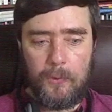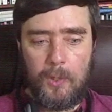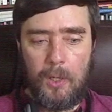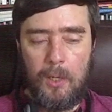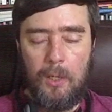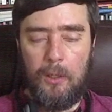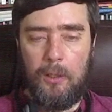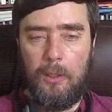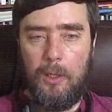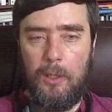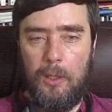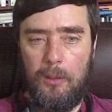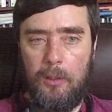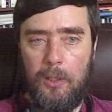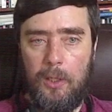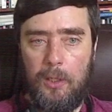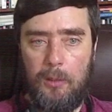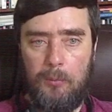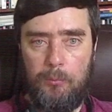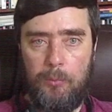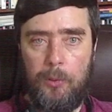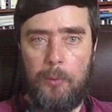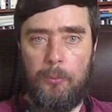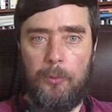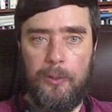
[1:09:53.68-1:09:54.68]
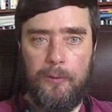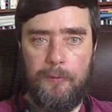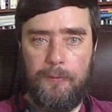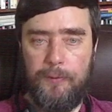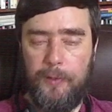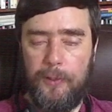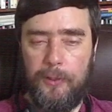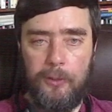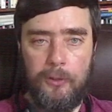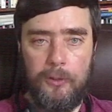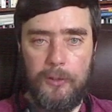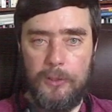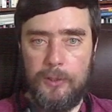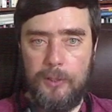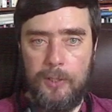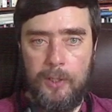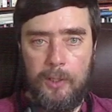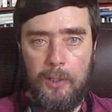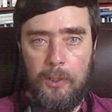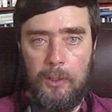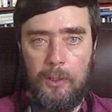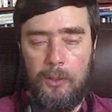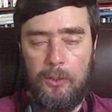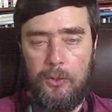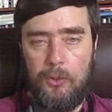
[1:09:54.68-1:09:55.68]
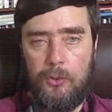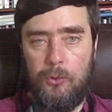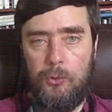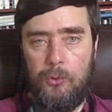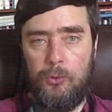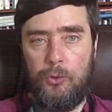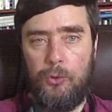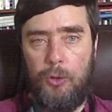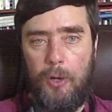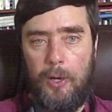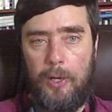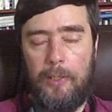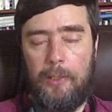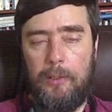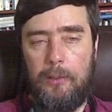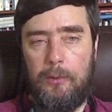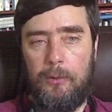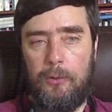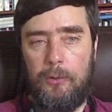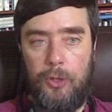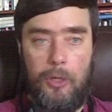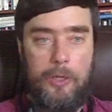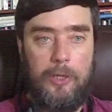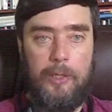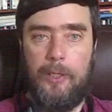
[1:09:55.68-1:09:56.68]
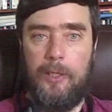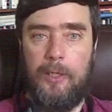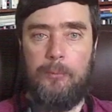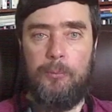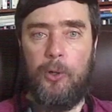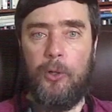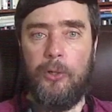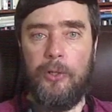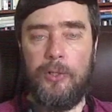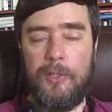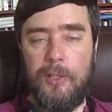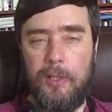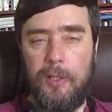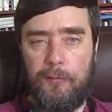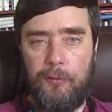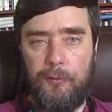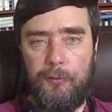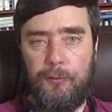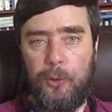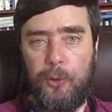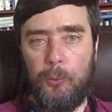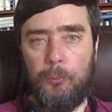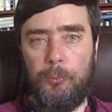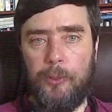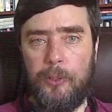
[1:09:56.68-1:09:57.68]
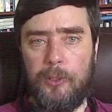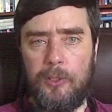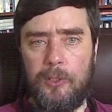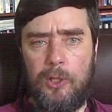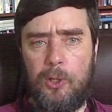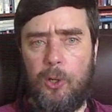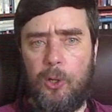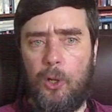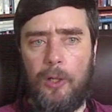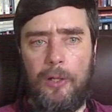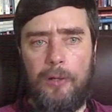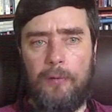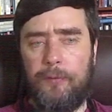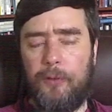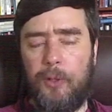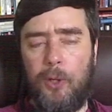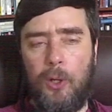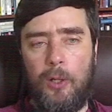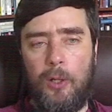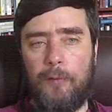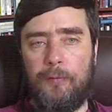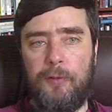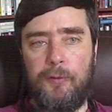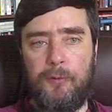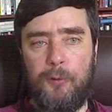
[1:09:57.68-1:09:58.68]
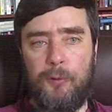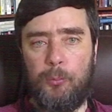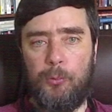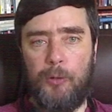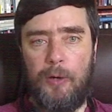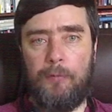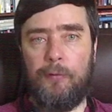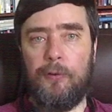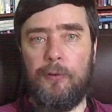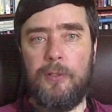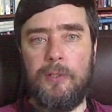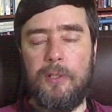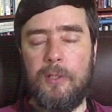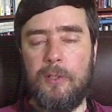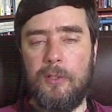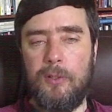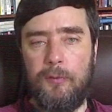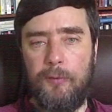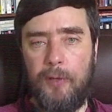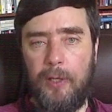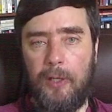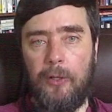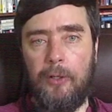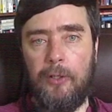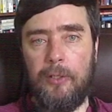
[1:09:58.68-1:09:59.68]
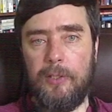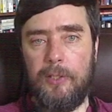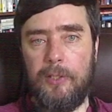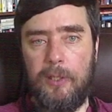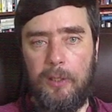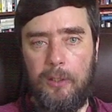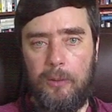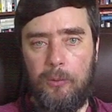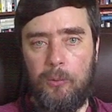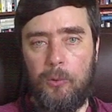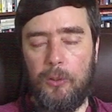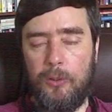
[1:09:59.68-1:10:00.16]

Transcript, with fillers: And, and and public funders to try to try to keep all this stuff afloat, because they all have they all have different preferences of areas that they want